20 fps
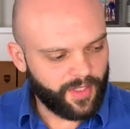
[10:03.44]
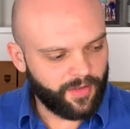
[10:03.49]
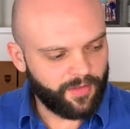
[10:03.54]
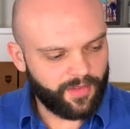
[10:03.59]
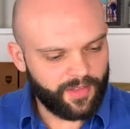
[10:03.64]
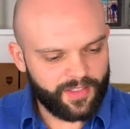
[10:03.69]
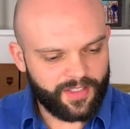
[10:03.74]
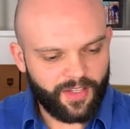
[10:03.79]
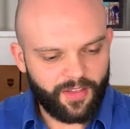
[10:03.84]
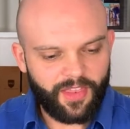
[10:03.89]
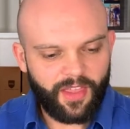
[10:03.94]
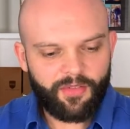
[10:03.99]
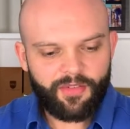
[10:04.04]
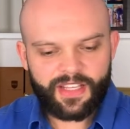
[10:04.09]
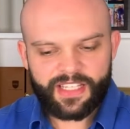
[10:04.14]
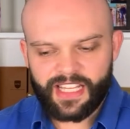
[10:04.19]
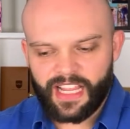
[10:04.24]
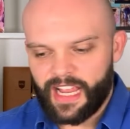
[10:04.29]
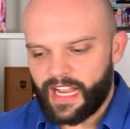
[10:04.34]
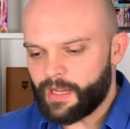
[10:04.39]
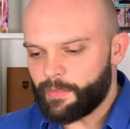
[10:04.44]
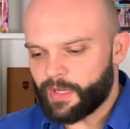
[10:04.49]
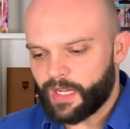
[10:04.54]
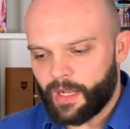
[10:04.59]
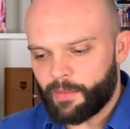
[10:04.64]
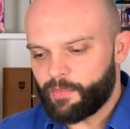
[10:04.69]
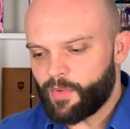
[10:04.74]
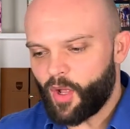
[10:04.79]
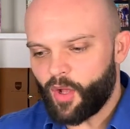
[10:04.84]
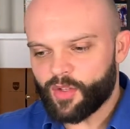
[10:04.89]
there is that element.
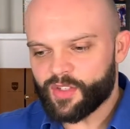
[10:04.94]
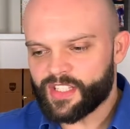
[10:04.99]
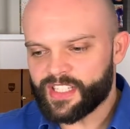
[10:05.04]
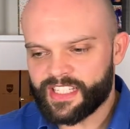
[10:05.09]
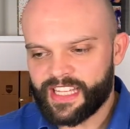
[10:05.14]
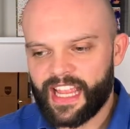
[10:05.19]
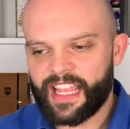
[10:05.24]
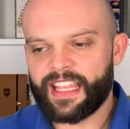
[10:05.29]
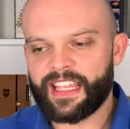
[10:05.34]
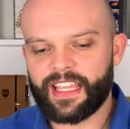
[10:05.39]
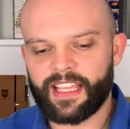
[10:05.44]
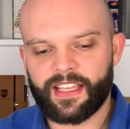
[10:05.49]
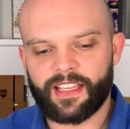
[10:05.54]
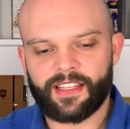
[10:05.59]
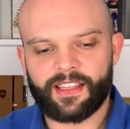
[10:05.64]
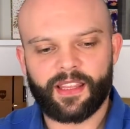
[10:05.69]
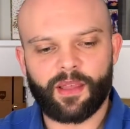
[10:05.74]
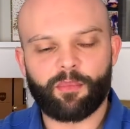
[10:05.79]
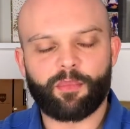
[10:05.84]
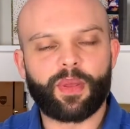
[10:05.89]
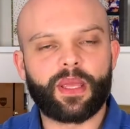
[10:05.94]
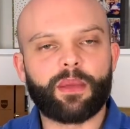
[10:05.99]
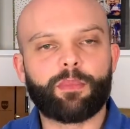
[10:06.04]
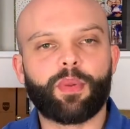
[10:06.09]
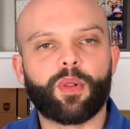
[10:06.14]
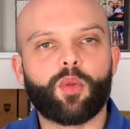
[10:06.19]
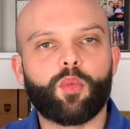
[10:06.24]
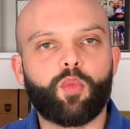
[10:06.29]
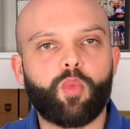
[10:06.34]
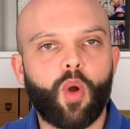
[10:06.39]
I'm not saying that
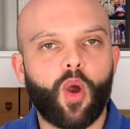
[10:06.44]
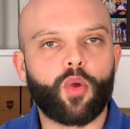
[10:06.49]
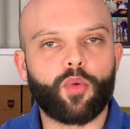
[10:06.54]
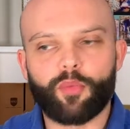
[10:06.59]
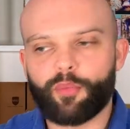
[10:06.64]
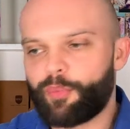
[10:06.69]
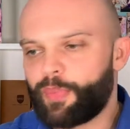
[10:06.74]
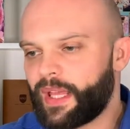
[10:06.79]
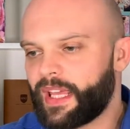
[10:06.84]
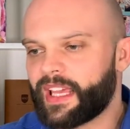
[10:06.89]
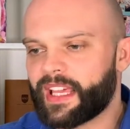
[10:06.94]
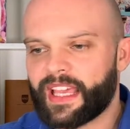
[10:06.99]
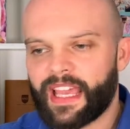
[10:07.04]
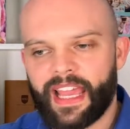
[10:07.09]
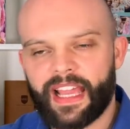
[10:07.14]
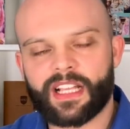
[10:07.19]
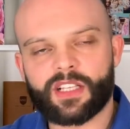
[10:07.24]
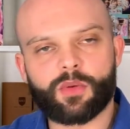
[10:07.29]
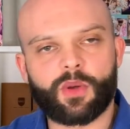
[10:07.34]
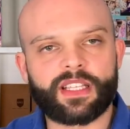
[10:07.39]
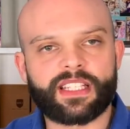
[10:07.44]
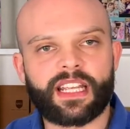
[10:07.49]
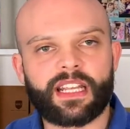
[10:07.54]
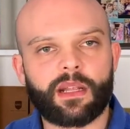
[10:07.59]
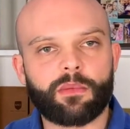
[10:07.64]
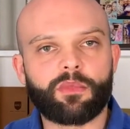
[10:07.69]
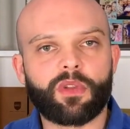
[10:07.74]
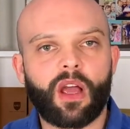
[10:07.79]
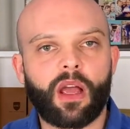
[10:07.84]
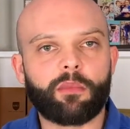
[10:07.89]
people won't pick
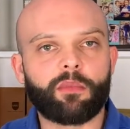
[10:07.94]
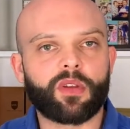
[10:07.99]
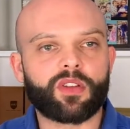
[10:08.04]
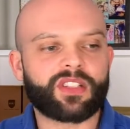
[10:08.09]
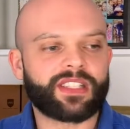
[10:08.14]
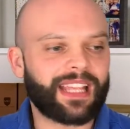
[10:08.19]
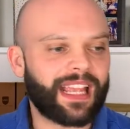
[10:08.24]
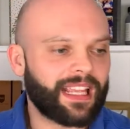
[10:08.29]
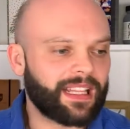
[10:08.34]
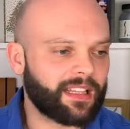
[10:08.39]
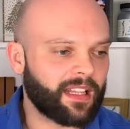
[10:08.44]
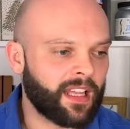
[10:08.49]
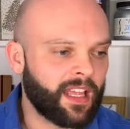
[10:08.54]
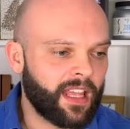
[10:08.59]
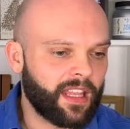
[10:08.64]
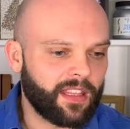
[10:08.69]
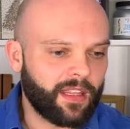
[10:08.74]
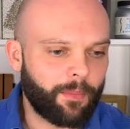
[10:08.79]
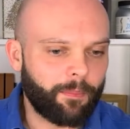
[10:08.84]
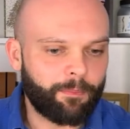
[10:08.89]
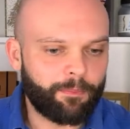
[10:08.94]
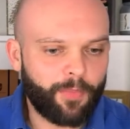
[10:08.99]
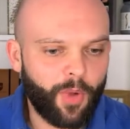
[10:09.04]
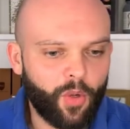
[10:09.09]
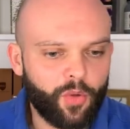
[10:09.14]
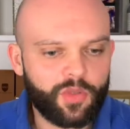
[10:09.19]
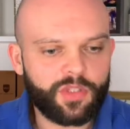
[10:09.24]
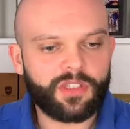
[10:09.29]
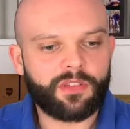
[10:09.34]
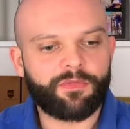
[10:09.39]
XYZ. I'm not saying that the
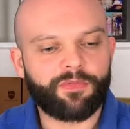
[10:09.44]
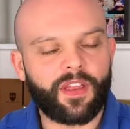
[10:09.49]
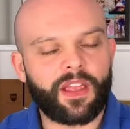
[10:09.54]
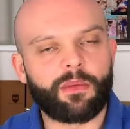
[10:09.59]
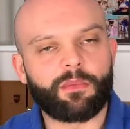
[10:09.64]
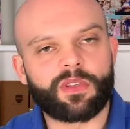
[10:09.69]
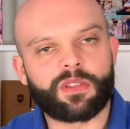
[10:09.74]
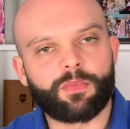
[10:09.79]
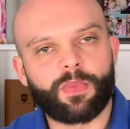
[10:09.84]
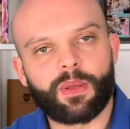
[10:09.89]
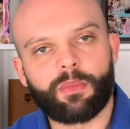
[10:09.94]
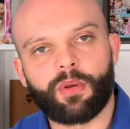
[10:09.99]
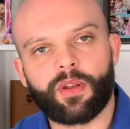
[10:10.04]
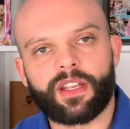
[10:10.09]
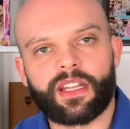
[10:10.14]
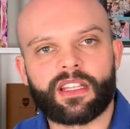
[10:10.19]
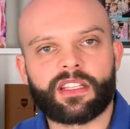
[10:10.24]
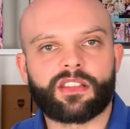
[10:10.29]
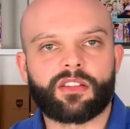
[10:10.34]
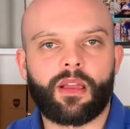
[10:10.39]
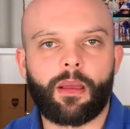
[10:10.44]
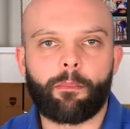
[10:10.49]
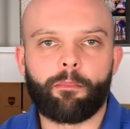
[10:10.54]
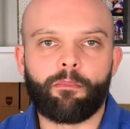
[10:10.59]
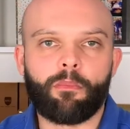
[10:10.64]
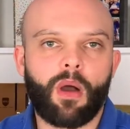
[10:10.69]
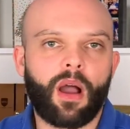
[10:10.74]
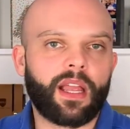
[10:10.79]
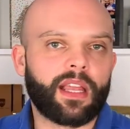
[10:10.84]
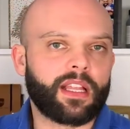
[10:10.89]
most famous people on Instagram
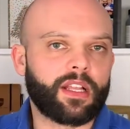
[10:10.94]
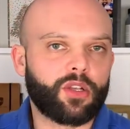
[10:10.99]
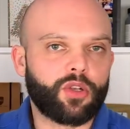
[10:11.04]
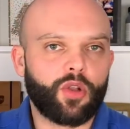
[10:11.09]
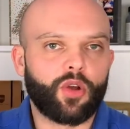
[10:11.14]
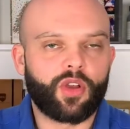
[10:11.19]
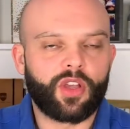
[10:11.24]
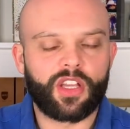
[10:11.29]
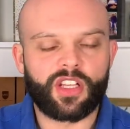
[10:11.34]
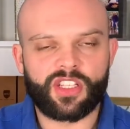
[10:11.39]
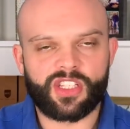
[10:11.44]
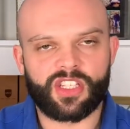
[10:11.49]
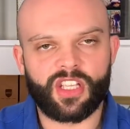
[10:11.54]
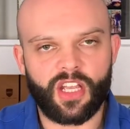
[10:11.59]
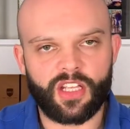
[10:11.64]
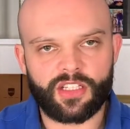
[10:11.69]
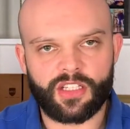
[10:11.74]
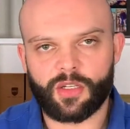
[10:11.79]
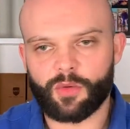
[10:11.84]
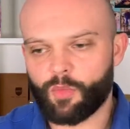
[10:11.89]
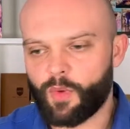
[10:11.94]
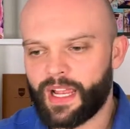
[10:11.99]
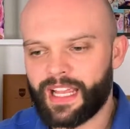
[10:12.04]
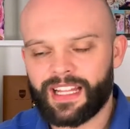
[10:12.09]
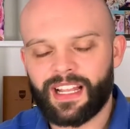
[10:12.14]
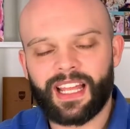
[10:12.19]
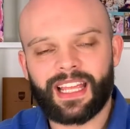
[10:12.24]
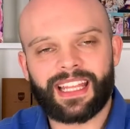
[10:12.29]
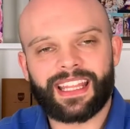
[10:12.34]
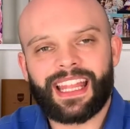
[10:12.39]
might look a certain way.
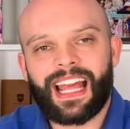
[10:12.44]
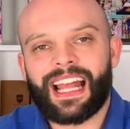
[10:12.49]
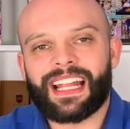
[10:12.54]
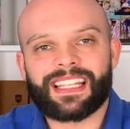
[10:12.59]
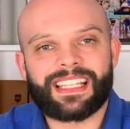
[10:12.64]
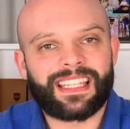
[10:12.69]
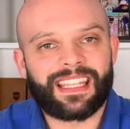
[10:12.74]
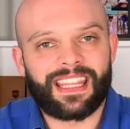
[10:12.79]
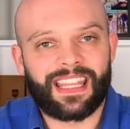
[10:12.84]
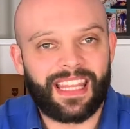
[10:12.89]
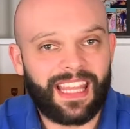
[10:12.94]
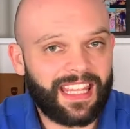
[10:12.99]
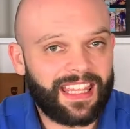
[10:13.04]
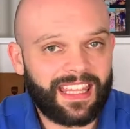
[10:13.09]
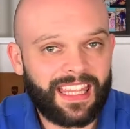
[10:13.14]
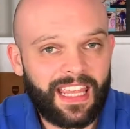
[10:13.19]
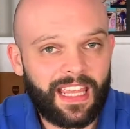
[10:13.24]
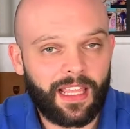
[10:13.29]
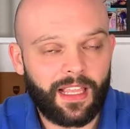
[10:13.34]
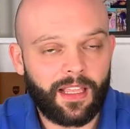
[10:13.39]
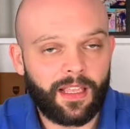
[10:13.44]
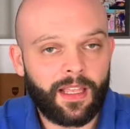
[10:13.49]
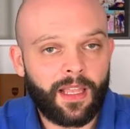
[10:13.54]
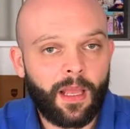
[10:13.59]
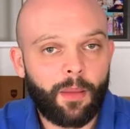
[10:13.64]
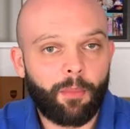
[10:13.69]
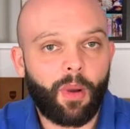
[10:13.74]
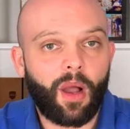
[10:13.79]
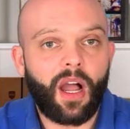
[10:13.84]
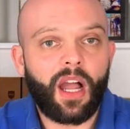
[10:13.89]
Like, that's a thing.
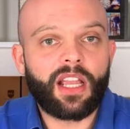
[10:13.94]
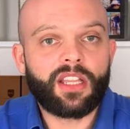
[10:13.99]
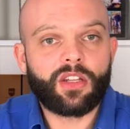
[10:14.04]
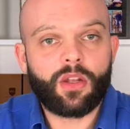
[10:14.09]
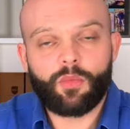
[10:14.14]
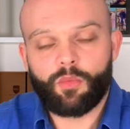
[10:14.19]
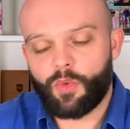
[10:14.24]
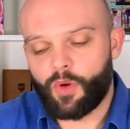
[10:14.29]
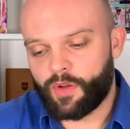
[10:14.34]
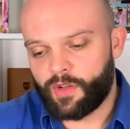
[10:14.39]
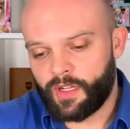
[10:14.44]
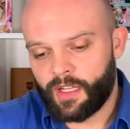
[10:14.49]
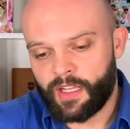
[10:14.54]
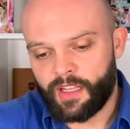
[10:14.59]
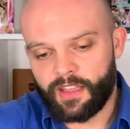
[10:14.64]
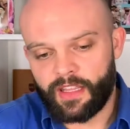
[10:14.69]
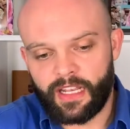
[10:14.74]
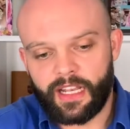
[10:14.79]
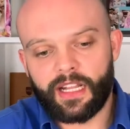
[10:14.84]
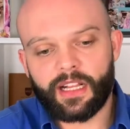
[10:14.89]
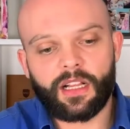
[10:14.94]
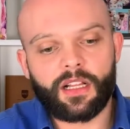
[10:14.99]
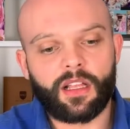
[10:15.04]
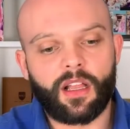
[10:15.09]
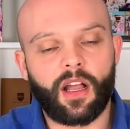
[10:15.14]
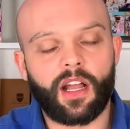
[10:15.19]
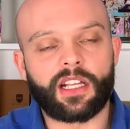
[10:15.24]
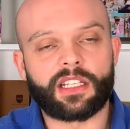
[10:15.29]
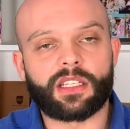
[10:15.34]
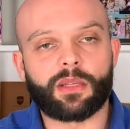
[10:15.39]
But I don't want the little
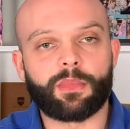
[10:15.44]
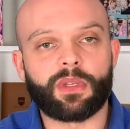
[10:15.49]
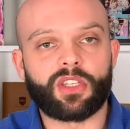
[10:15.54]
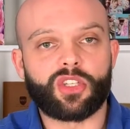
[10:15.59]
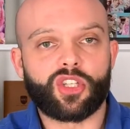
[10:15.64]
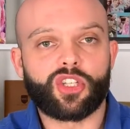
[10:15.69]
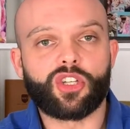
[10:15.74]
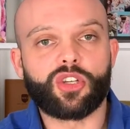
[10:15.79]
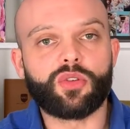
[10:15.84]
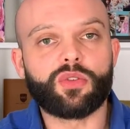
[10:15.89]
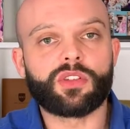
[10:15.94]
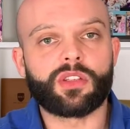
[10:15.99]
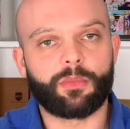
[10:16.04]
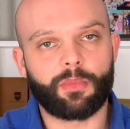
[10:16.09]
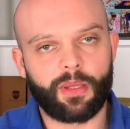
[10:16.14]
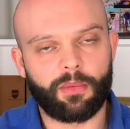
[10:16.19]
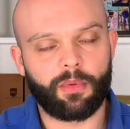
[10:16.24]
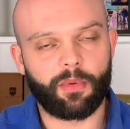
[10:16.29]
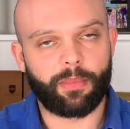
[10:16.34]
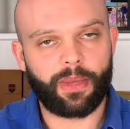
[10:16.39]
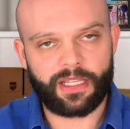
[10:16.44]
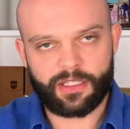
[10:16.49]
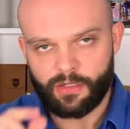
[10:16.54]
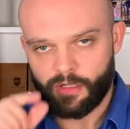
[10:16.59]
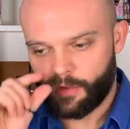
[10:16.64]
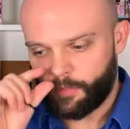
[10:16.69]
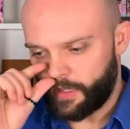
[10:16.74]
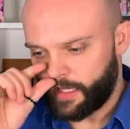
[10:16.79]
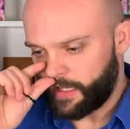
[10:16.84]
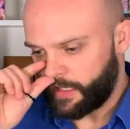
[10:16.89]
guy to be choosing people based
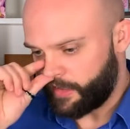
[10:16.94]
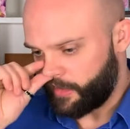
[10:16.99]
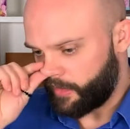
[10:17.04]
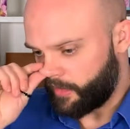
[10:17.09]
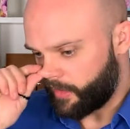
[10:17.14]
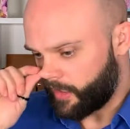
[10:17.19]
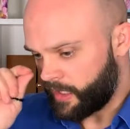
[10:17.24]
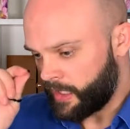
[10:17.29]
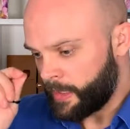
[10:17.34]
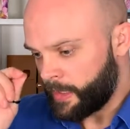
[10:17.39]
on the way they look